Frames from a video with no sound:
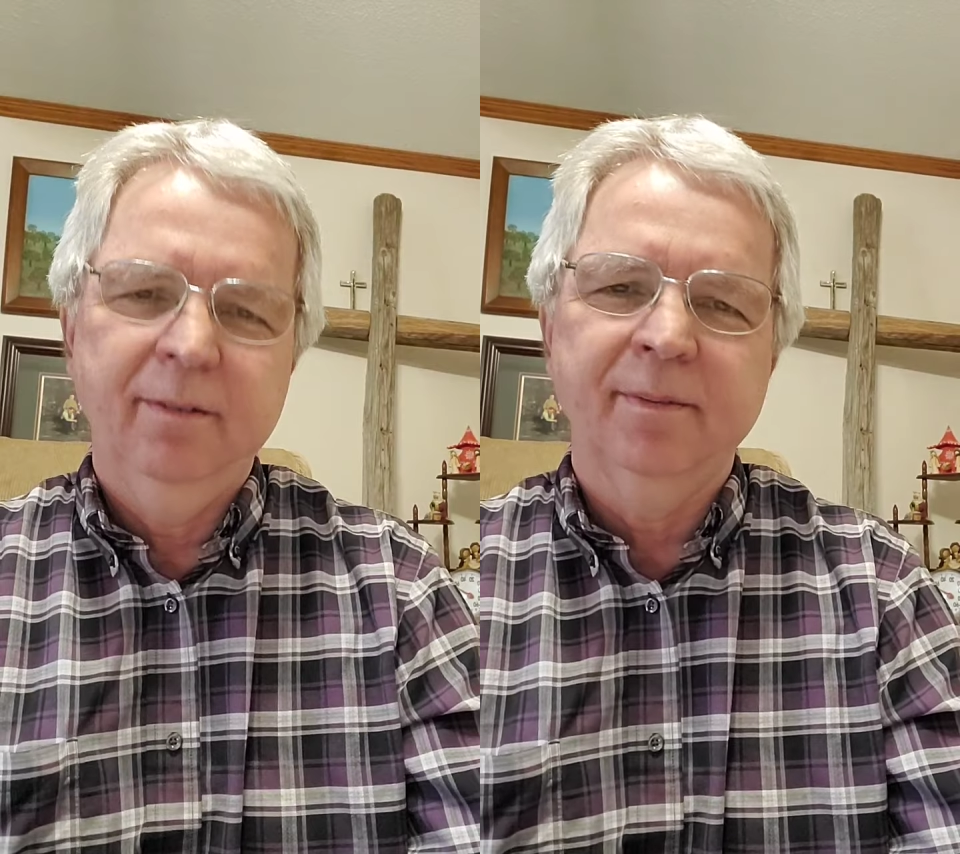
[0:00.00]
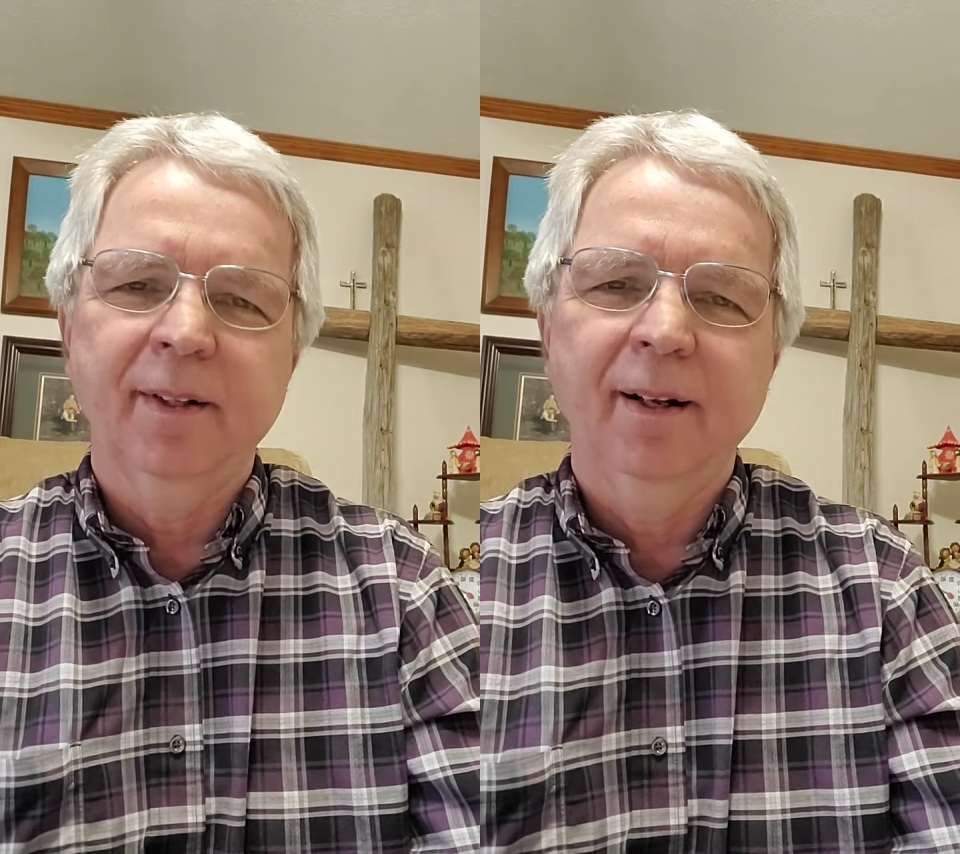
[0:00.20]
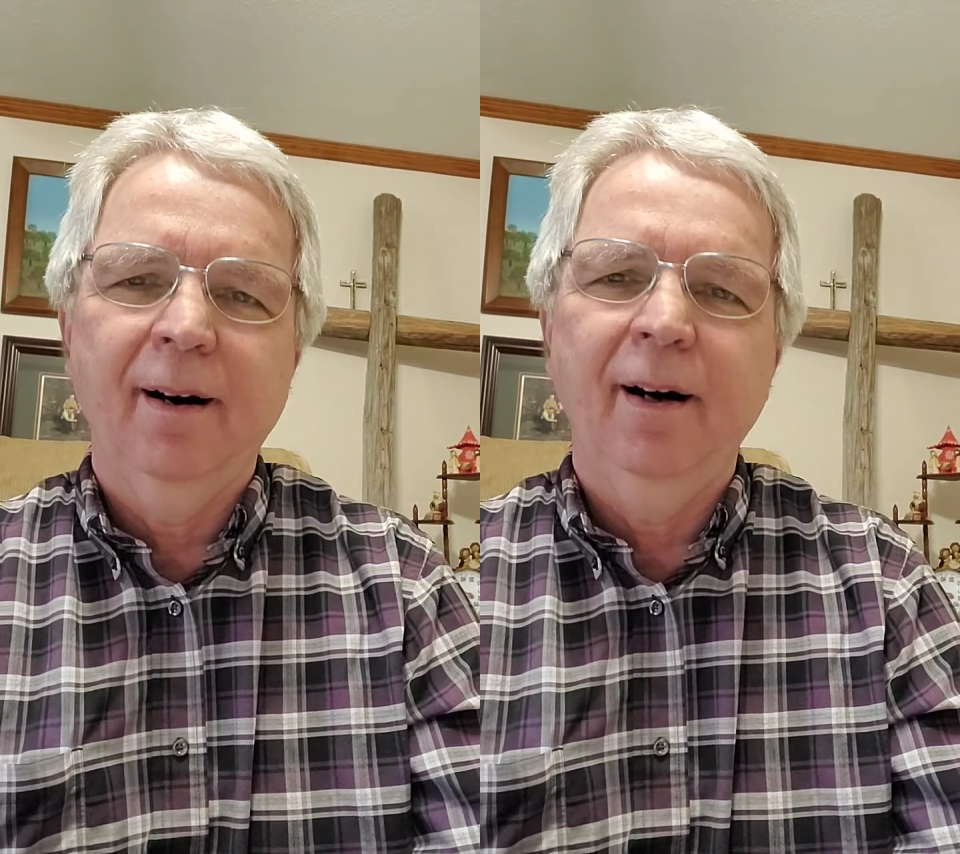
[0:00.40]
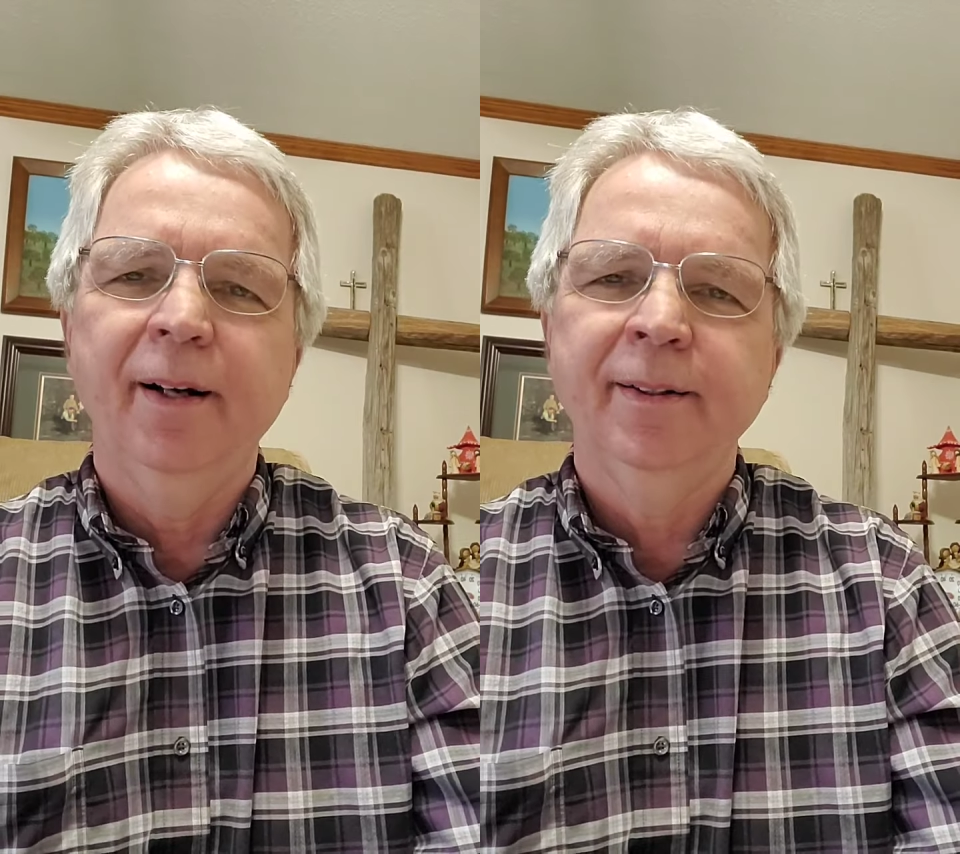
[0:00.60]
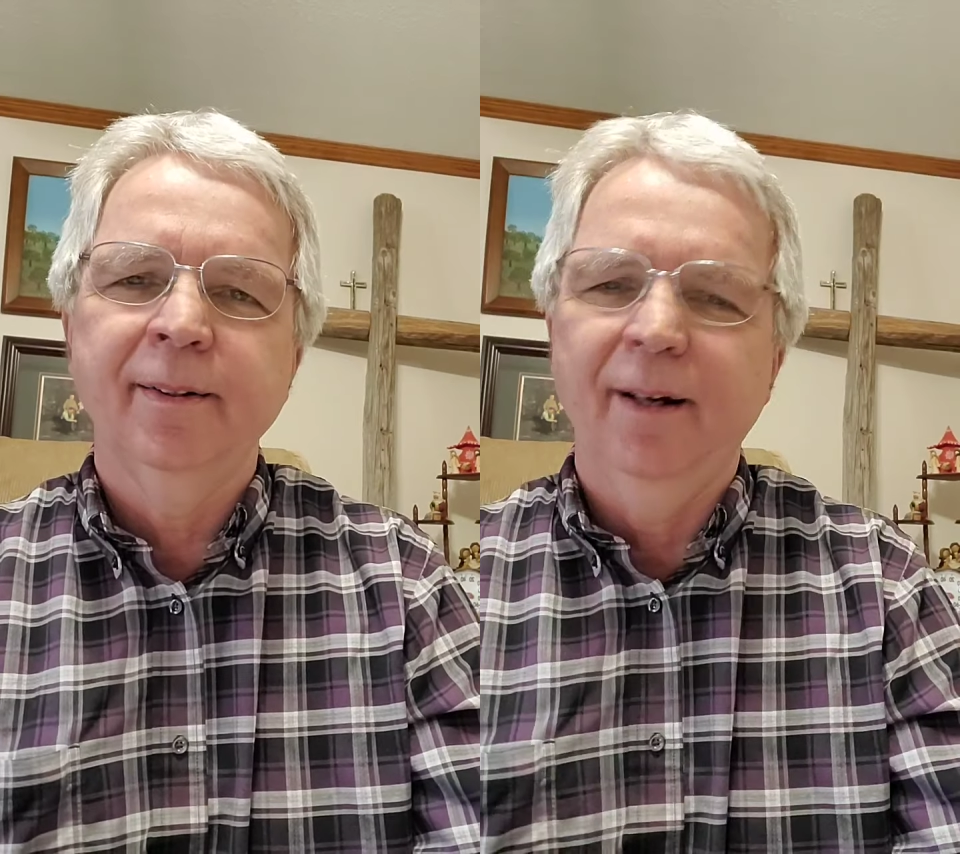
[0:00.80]
from the law
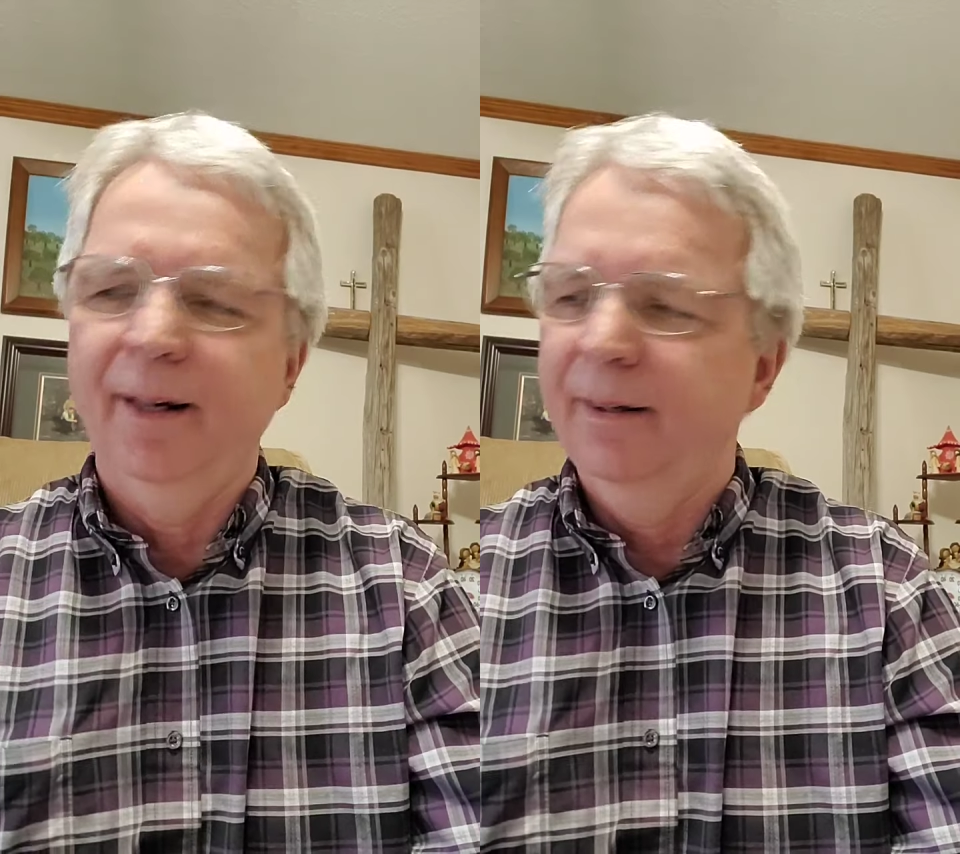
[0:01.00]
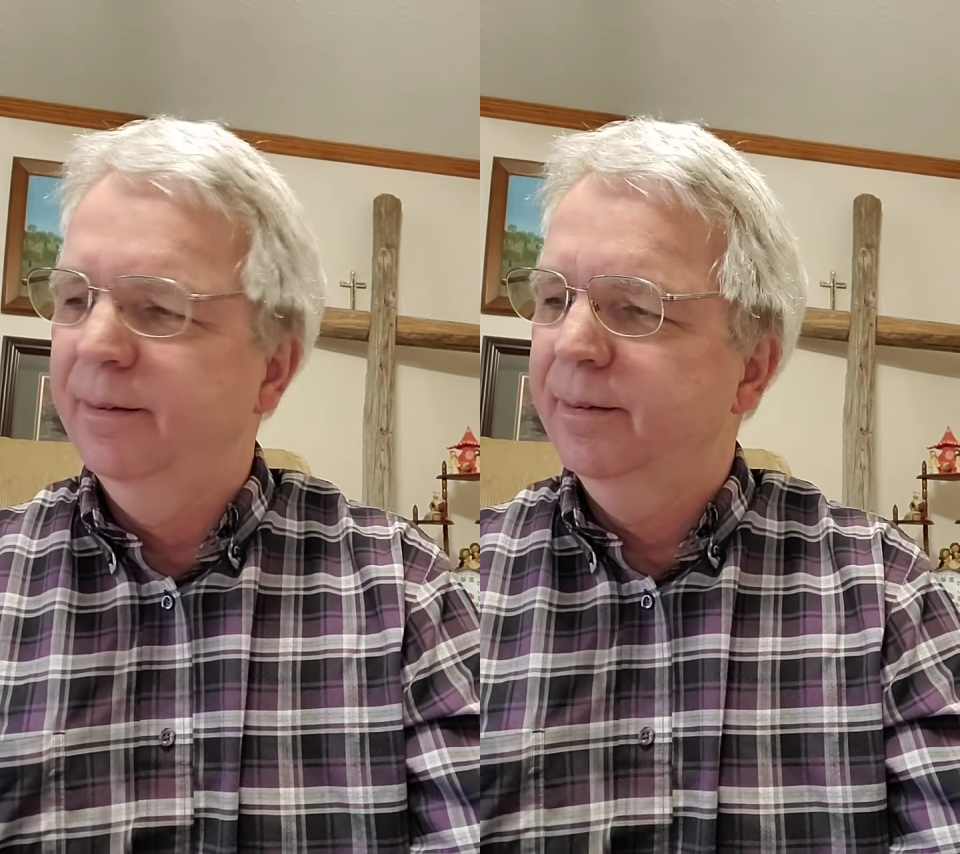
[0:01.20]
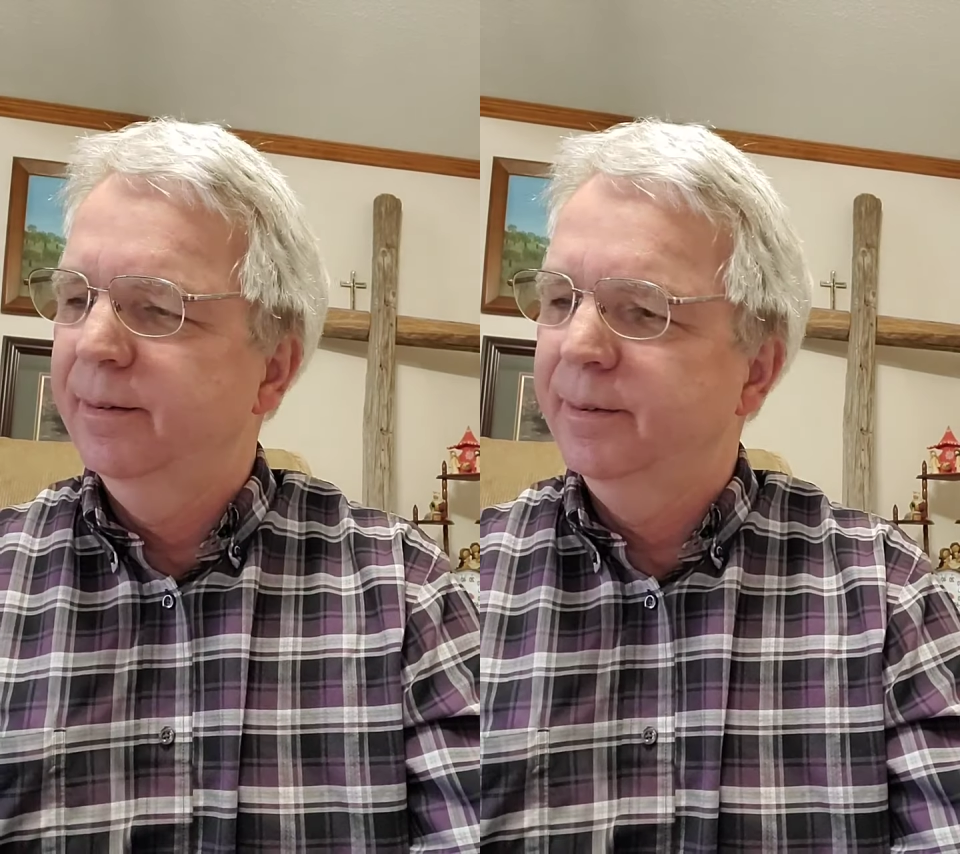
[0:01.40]
in your life.